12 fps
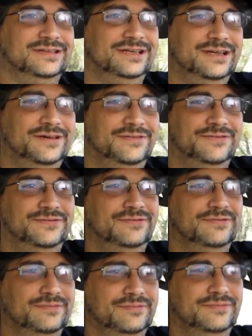
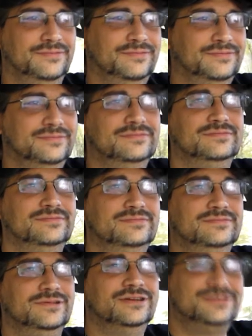
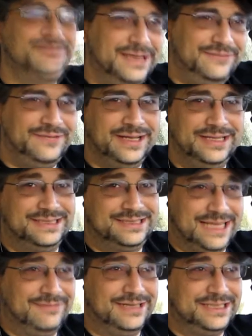of roast beef in the
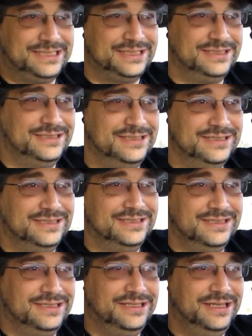sandwich,
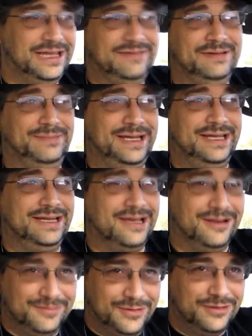you have to pay a
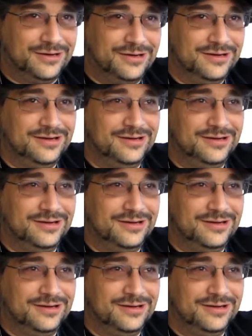dollar more